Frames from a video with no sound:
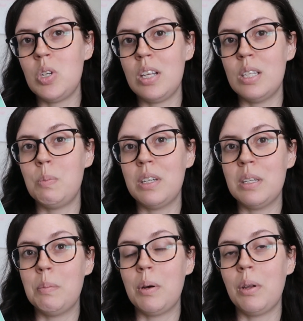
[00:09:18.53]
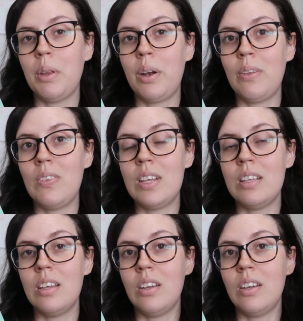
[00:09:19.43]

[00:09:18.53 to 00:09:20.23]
She has picked up on a lot of the